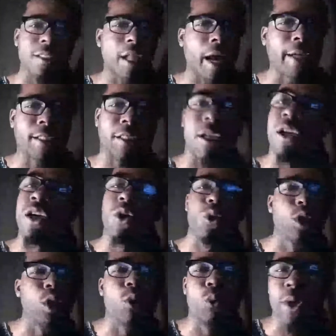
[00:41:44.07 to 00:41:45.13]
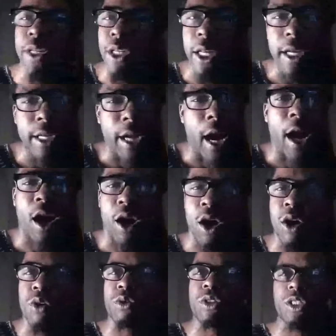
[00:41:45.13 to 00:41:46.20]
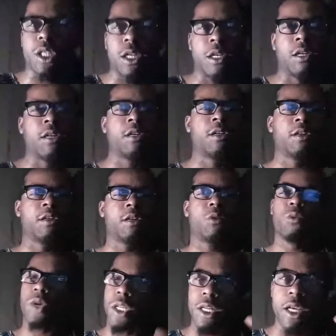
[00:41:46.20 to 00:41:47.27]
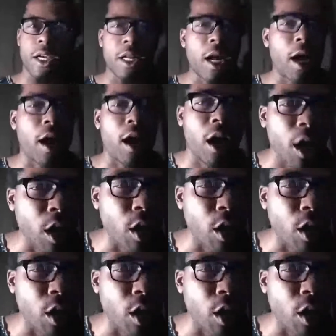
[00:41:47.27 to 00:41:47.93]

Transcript: nation. We need our own shit. We need our